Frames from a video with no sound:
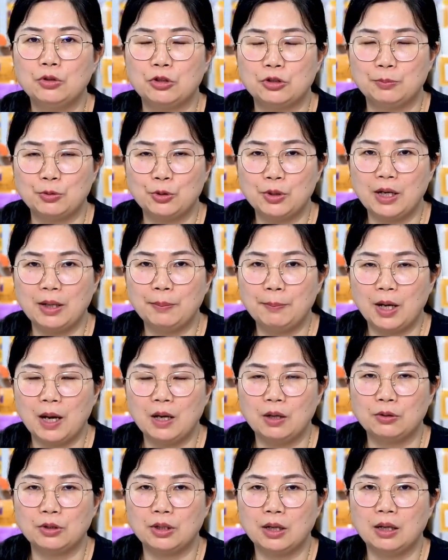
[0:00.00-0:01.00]
spray
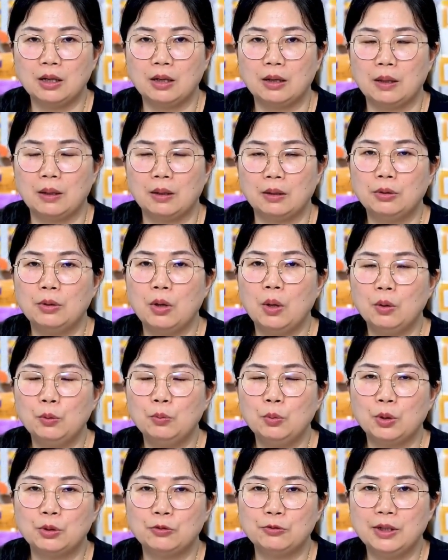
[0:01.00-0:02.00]
powder,
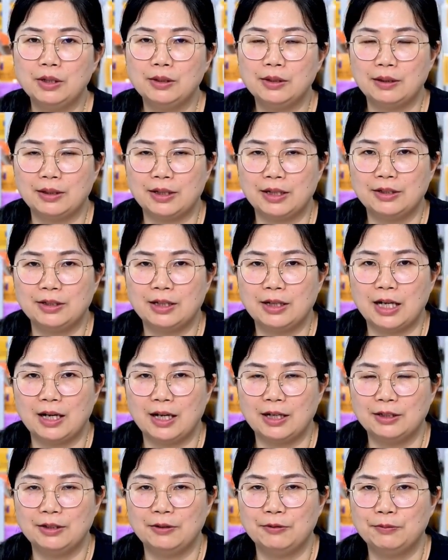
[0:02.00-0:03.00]
nonwoven
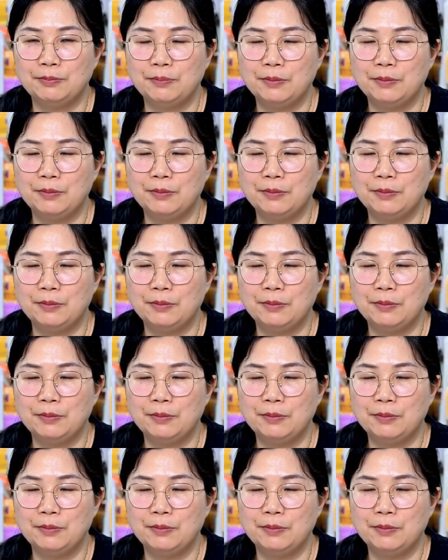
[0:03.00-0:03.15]
interlining.